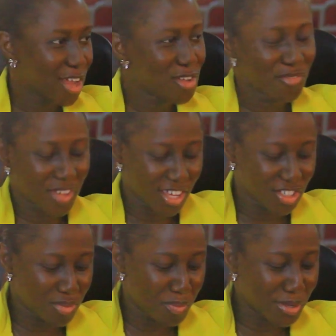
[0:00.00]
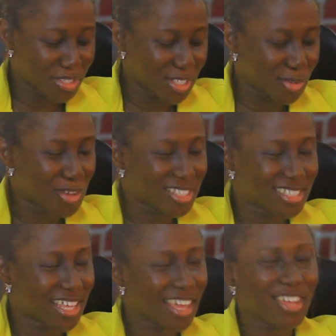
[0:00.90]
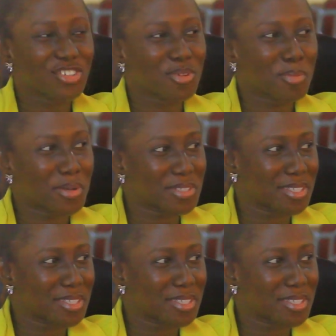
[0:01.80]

vacation person or a staycation person?